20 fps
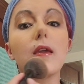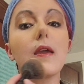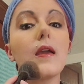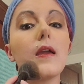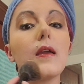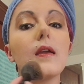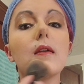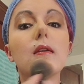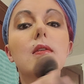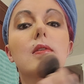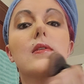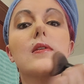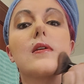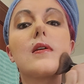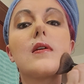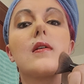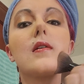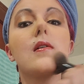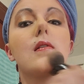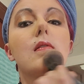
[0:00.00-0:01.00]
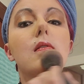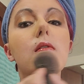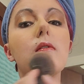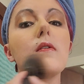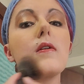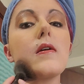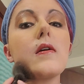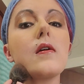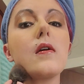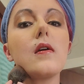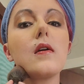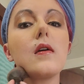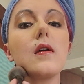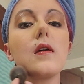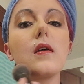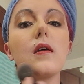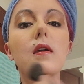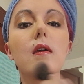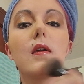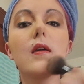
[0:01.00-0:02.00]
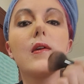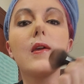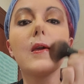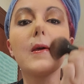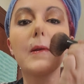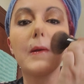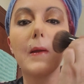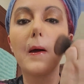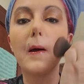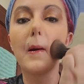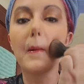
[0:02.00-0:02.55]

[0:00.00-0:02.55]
case. And,